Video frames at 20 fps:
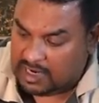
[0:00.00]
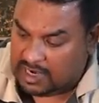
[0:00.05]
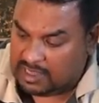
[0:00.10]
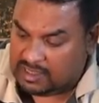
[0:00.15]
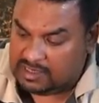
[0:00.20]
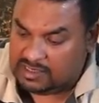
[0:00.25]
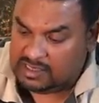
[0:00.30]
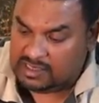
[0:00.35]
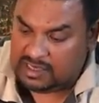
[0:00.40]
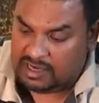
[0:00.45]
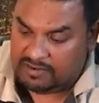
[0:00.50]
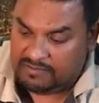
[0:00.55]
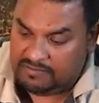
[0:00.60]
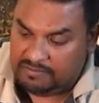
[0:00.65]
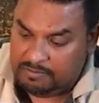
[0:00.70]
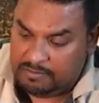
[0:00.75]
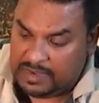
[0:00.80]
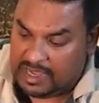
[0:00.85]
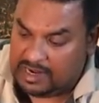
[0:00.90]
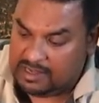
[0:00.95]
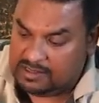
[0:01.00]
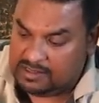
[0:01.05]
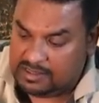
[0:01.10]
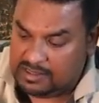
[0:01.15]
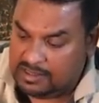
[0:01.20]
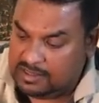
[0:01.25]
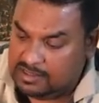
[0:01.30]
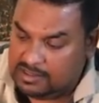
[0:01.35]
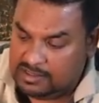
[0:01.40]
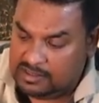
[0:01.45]
other stuff,
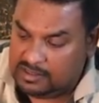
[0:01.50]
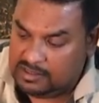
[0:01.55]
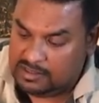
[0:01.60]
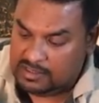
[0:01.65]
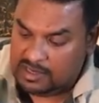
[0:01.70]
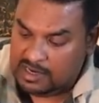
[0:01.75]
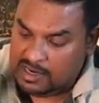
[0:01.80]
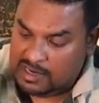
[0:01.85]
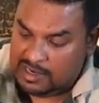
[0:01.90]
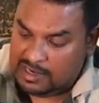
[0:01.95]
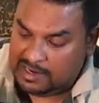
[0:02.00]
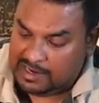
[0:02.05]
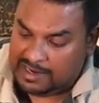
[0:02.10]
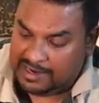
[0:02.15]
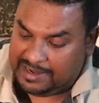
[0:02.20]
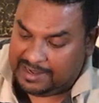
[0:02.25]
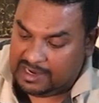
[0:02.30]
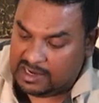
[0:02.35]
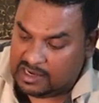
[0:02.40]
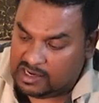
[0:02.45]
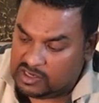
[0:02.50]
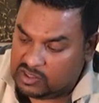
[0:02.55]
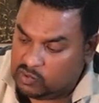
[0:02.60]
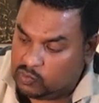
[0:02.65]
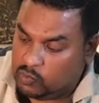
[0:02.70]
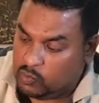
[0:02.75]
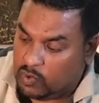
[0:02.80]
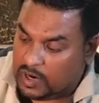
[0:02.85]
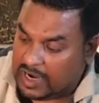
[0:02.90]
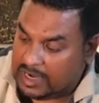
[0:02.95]
medicines,
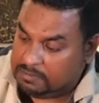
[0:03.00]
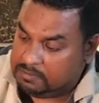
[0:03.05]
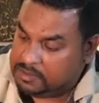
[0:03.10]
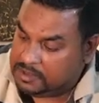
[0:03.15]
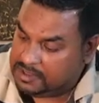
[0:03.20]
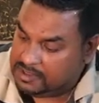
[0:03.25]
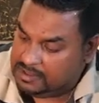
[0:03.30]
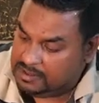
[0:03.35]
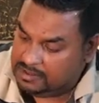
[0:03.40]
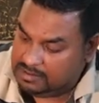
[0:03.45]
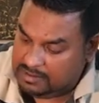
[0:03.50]
cleaners, wipes,